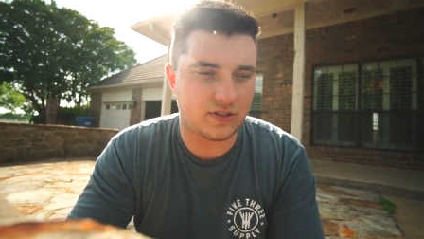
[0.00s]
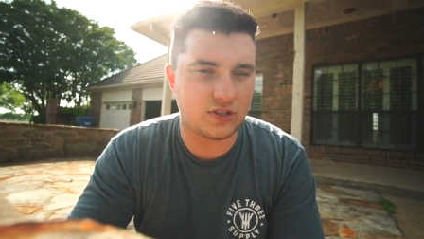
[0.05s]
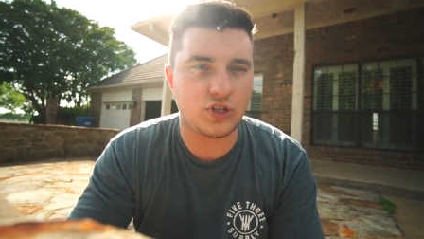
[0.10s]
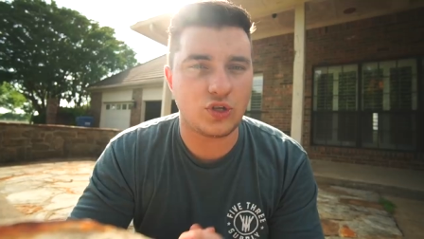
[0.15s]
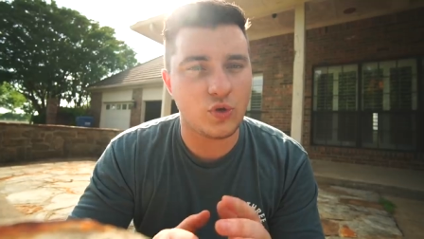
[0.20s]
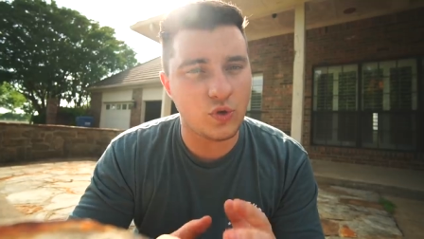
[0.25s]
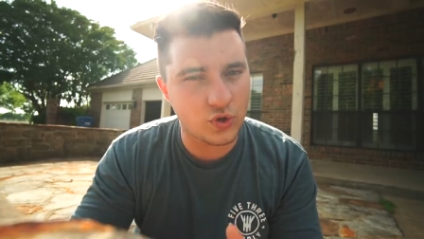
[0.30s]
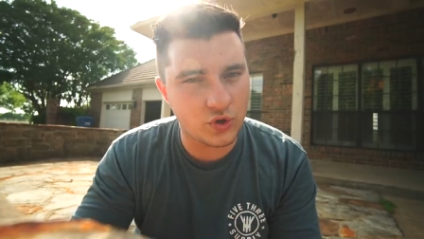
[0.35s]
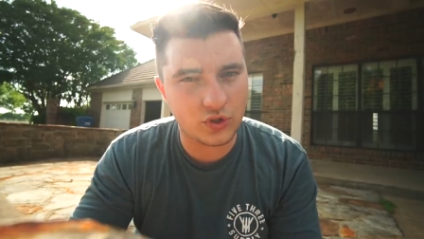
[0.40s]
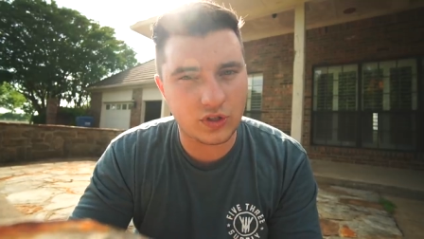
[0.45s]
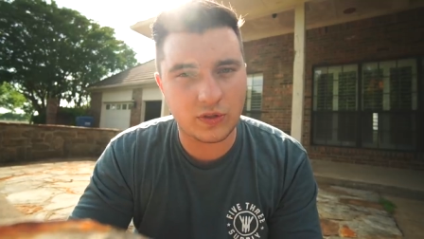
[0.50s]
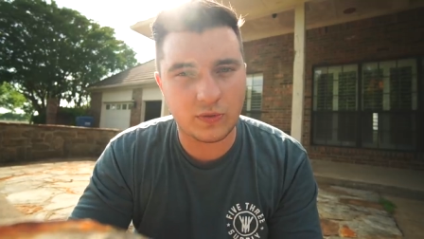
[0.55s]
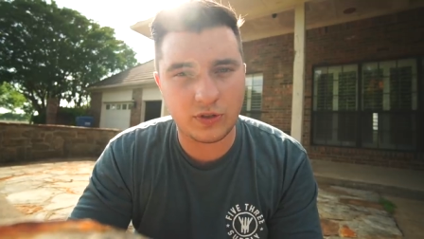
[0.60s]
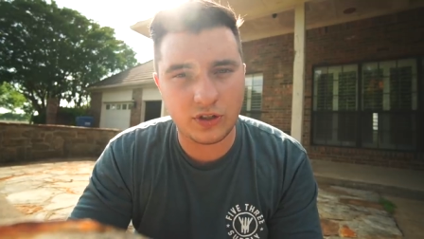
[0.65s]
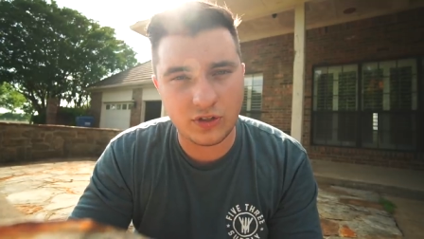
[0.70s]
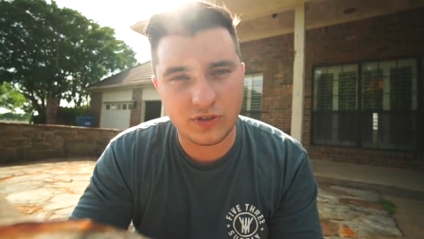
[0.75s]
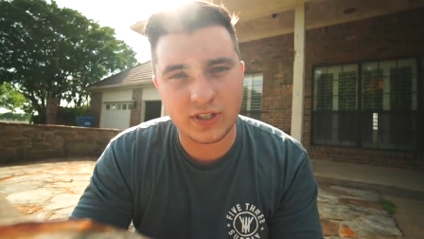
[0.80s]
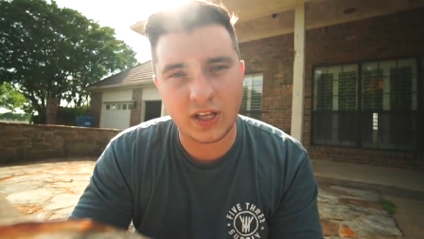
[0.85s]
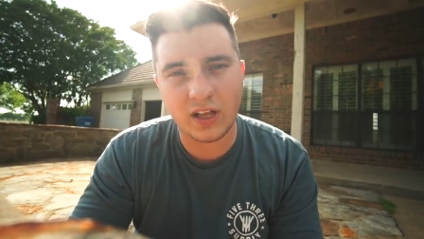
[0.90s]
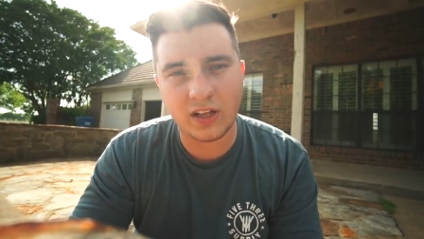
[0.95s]
usually when
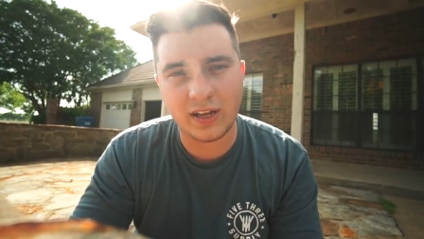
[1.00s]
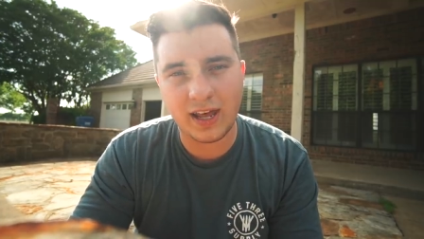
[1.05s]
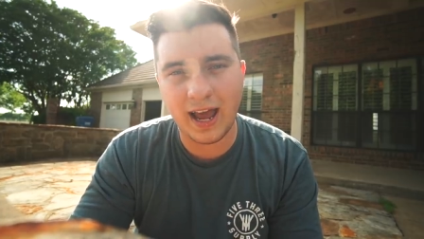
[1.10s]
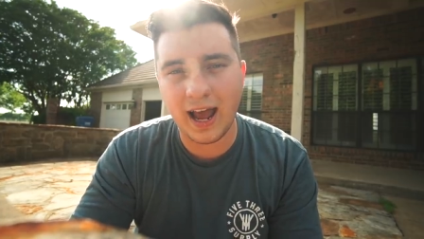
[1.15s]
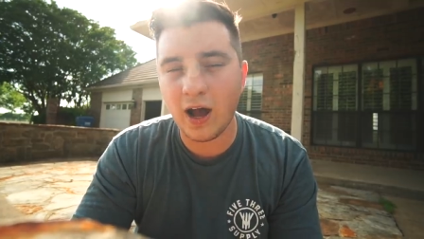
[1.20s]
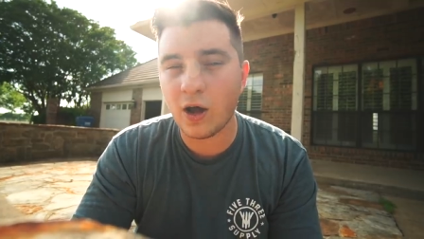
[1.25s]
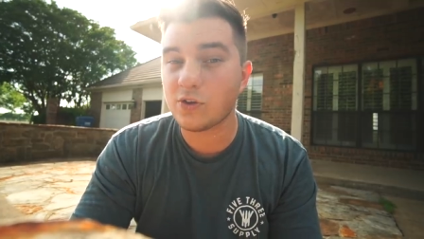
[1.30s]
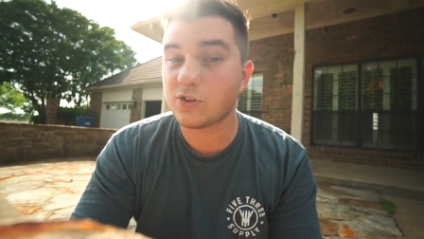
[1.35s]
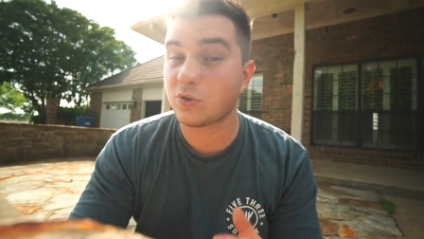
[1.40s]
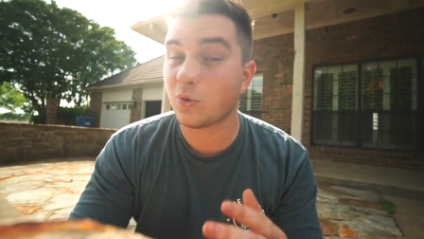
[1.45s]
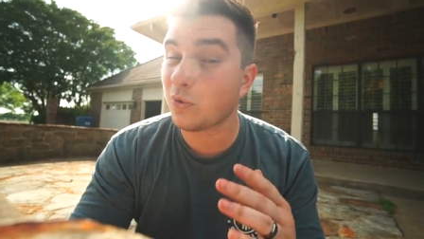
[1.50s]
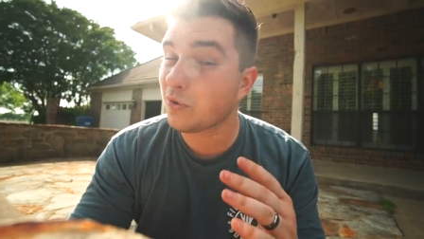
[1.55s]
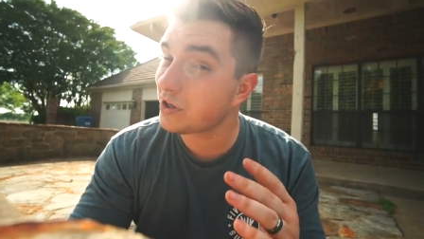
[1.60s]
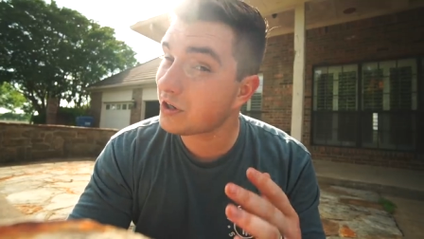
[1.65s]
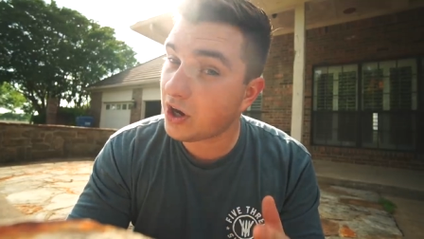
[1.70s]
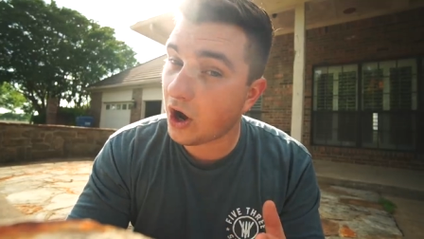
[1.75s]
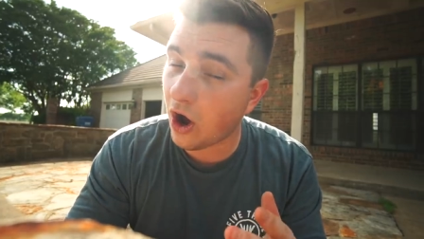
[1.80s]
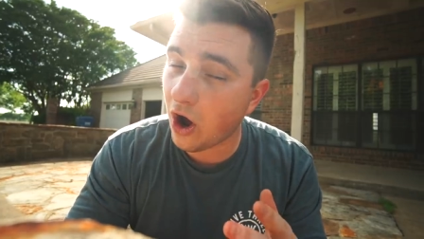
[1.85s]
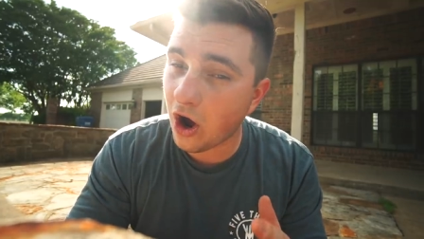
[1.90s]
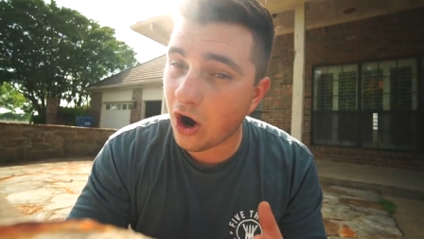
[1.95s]
you sell a house or a
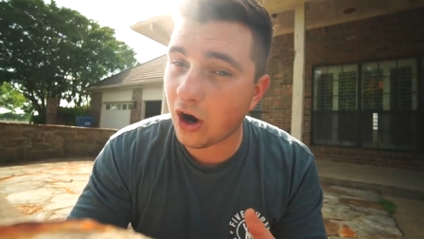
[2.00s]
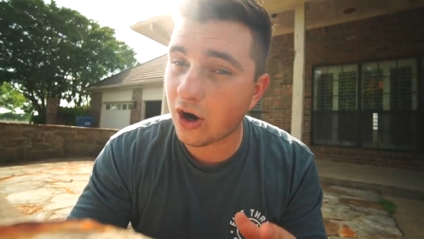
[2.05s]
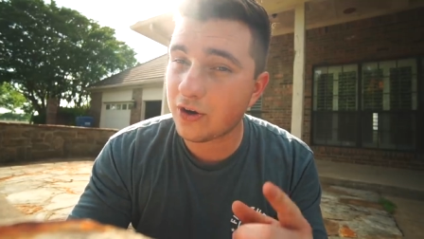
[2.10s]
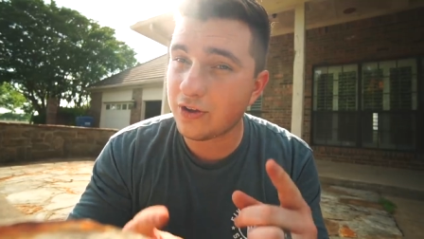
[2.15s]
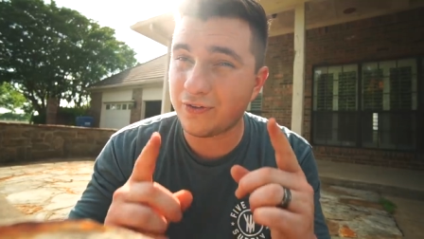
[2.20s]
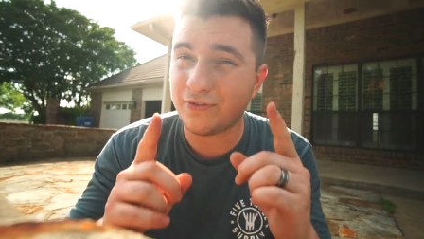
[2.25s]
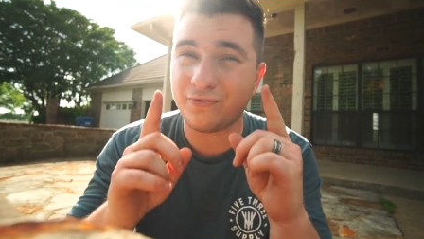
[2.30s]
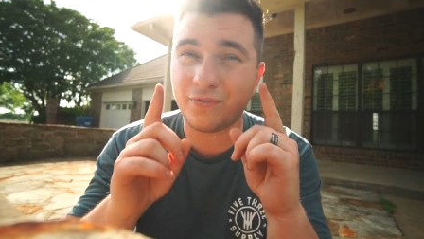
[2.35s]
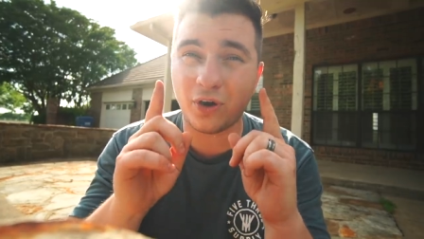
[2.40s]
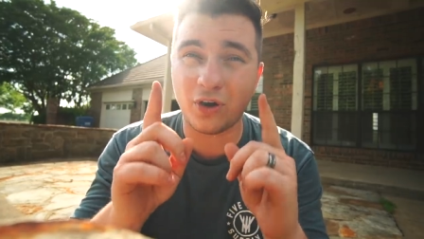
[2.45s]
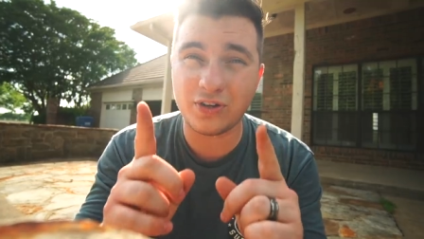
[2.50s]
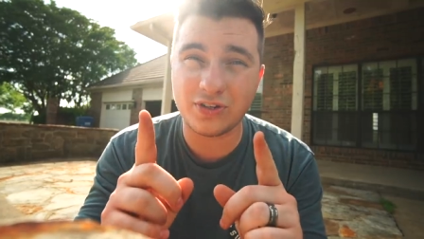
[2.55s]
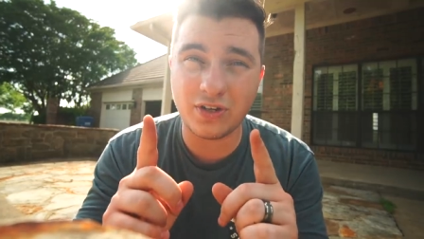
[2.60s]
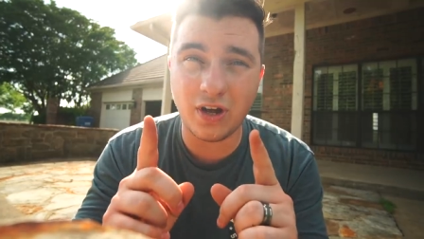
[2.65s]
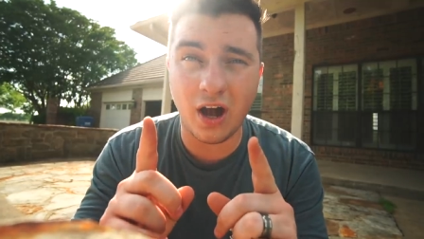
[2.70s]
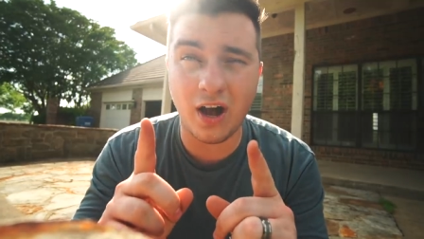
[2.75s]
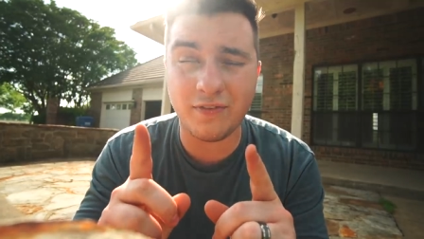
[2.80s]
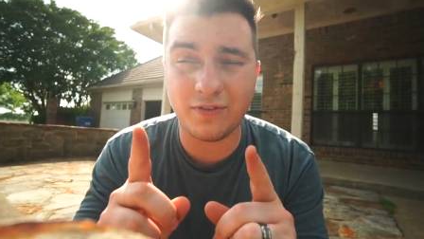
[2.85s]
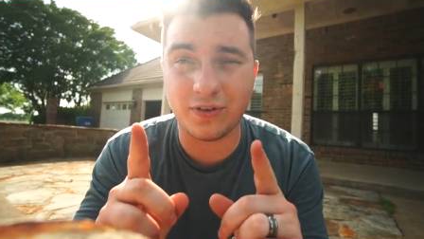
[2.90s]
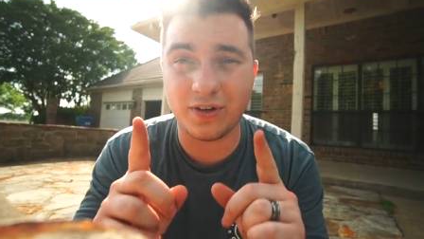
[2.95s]
car, the first
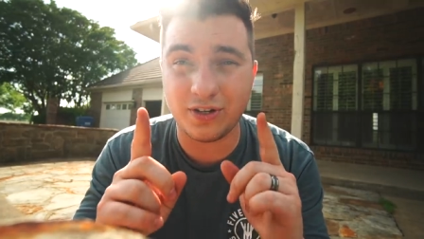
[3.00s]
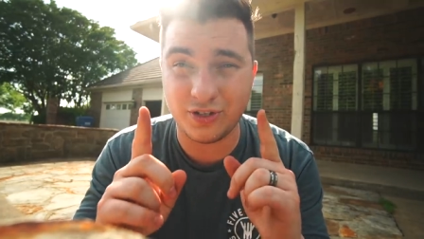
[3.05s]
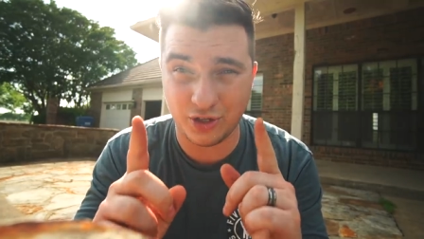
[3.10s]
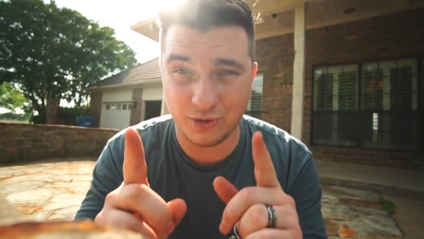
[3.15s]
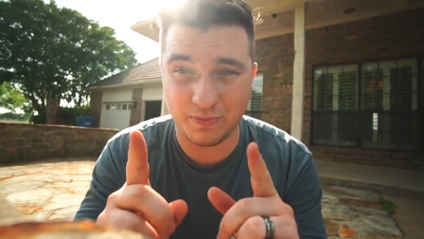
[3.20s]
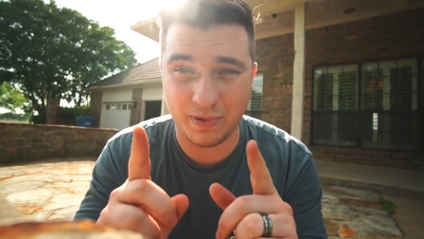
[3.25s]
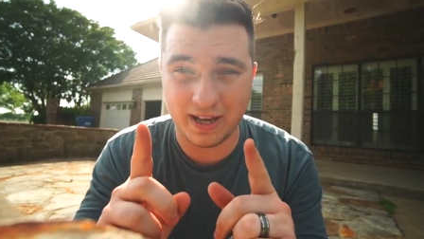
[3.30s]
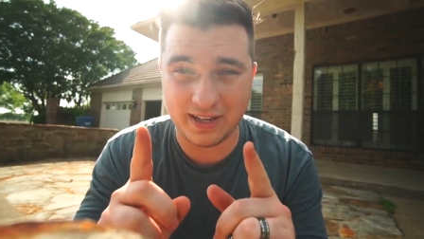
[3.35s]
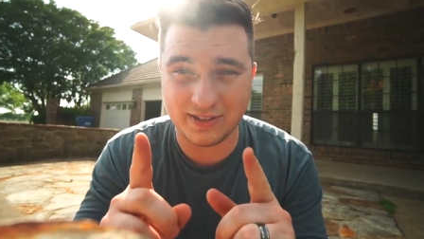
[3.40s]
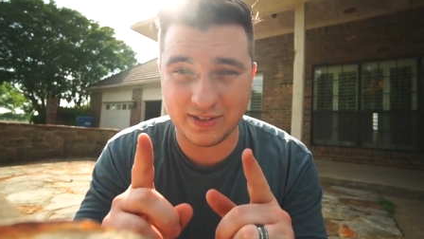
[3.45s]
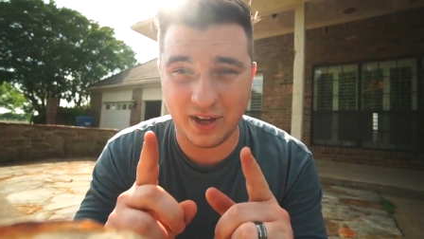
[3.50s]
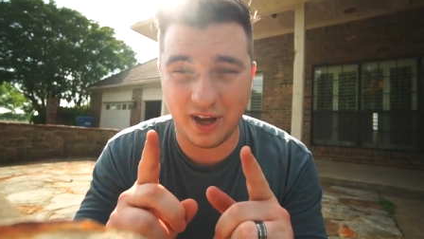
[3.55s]
offer is your best